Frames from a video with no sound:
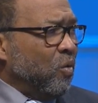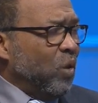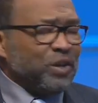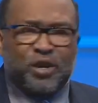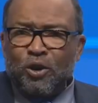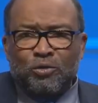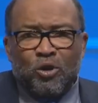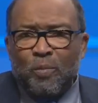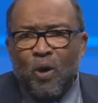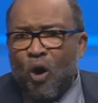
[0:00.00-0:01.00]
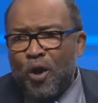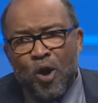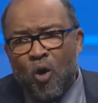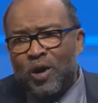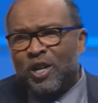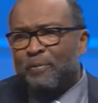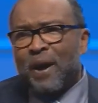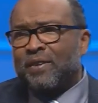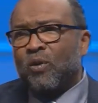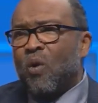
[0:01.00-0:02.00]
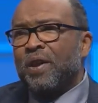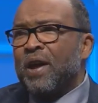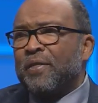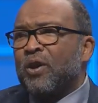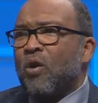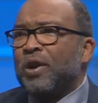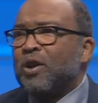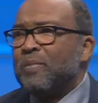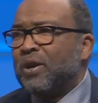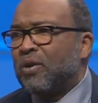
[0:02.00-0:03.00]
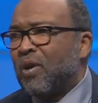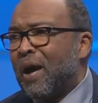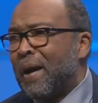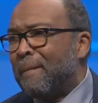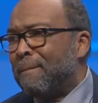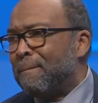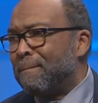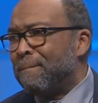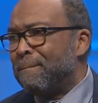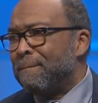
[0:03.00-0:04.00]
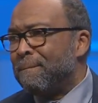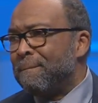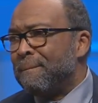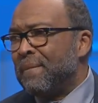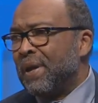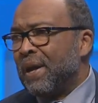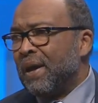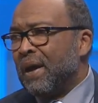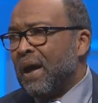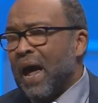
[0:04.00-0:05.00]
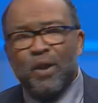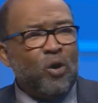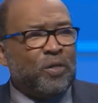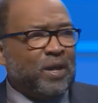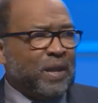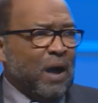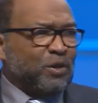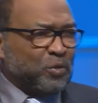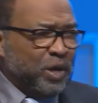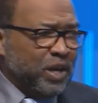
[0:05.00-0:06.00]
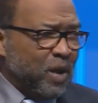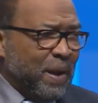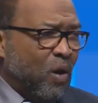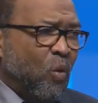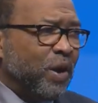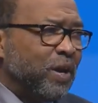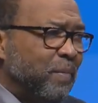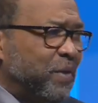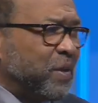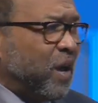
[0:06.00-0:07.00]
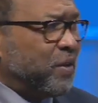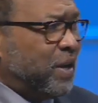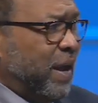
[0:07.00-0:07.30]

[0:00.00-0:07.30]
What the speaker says: When children are born, no one expects that one day they're going to commit a crime. I know that I was reading about one inmate the other